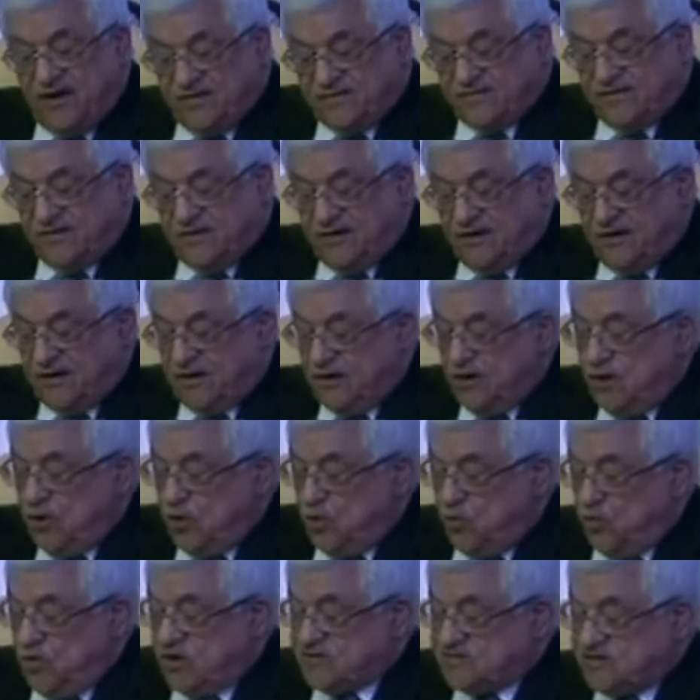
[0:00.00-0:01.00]
to whose
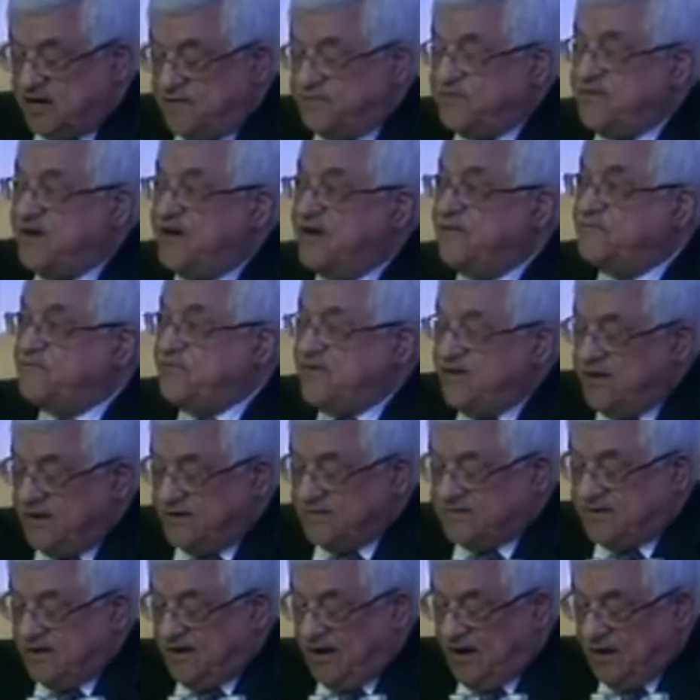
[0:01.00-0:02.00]
capacity,
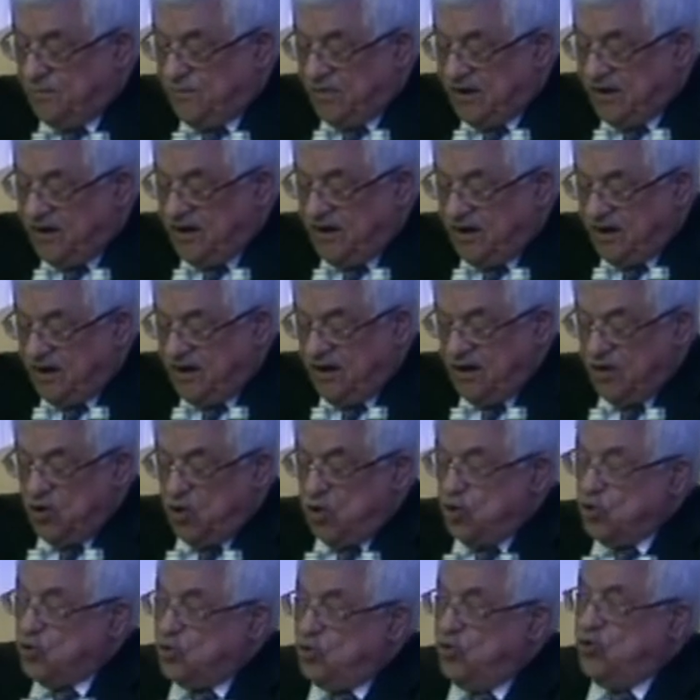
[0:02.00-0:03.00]
competence and
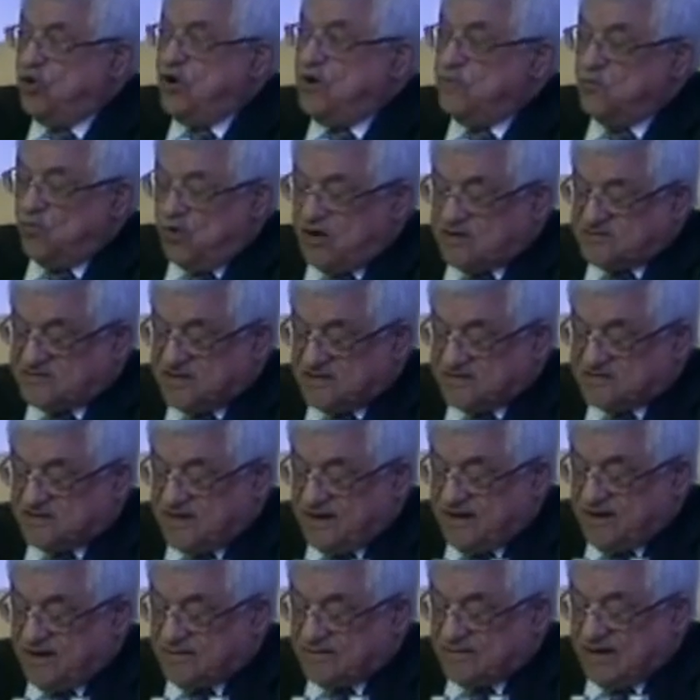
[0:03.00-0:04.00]
integrity
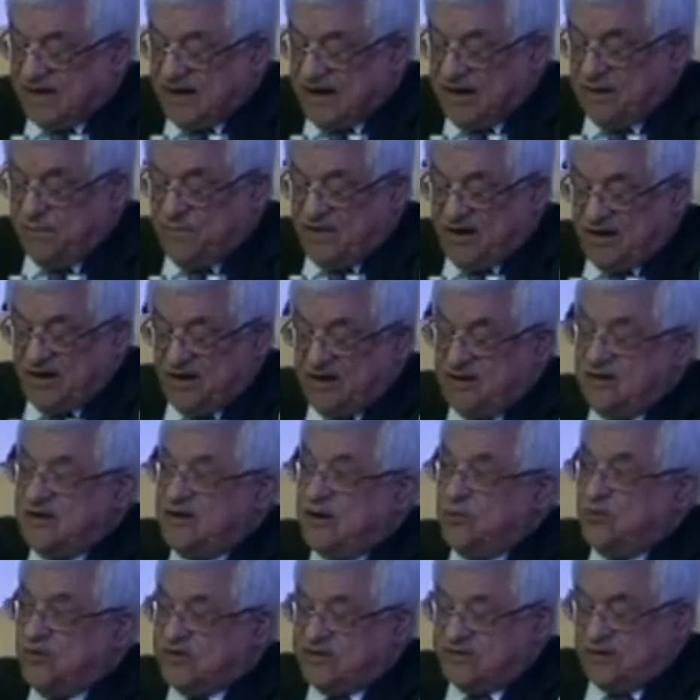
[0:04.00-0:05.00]
all
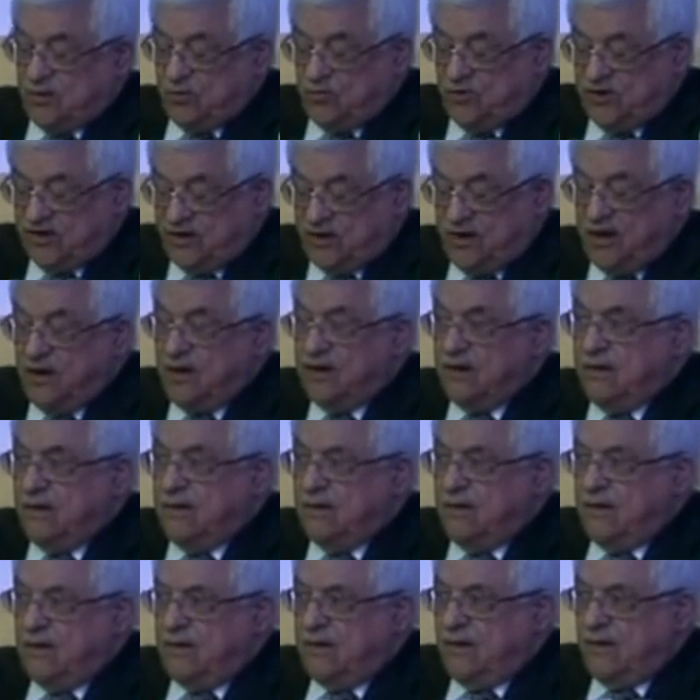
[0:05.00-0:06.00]
international and financial
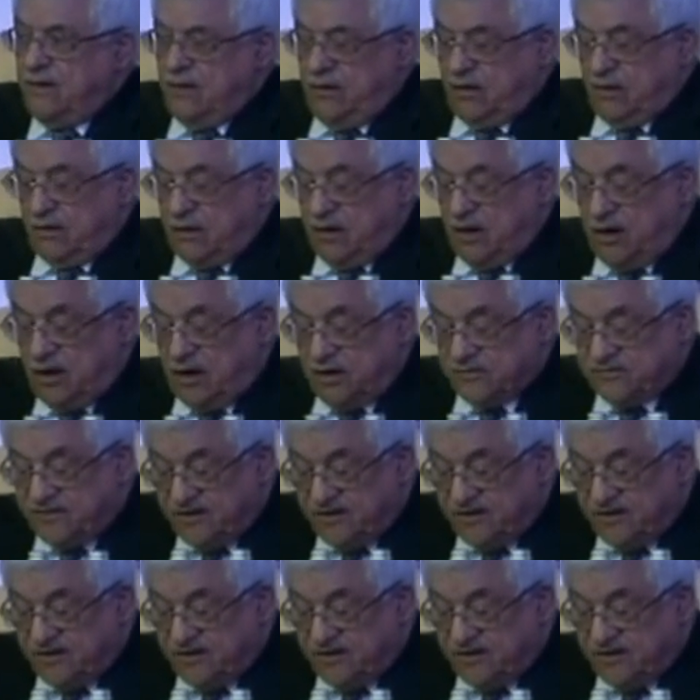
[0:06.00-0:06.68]
organizations